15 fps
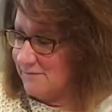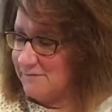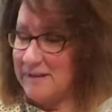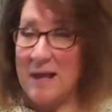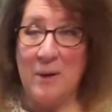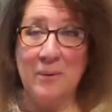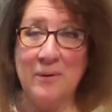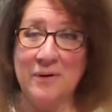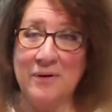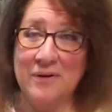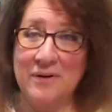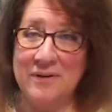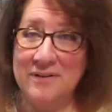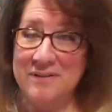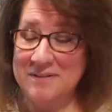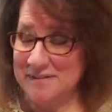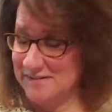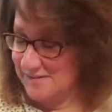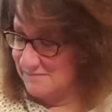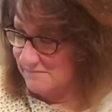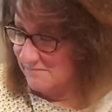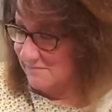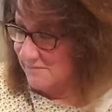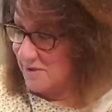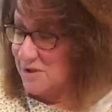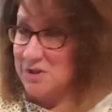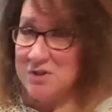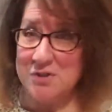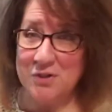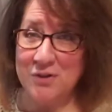flour,
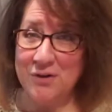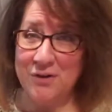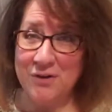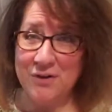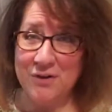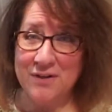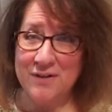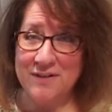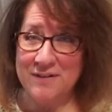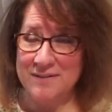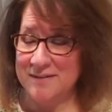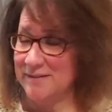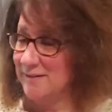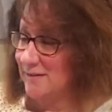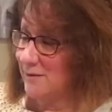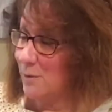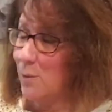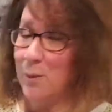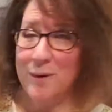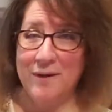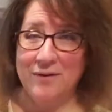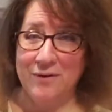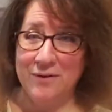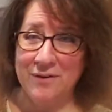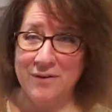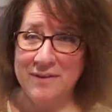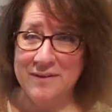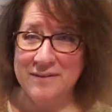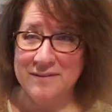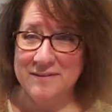sugar,
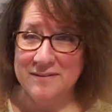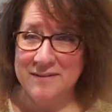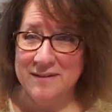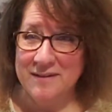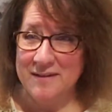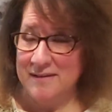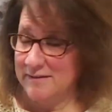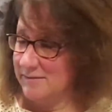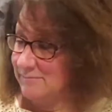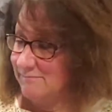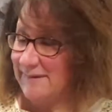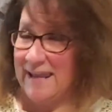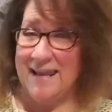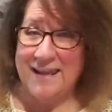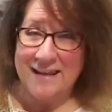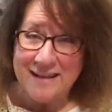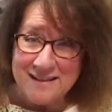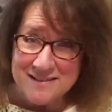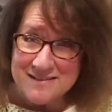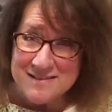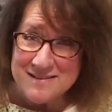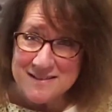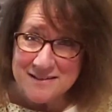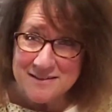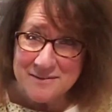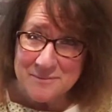oil, eggs.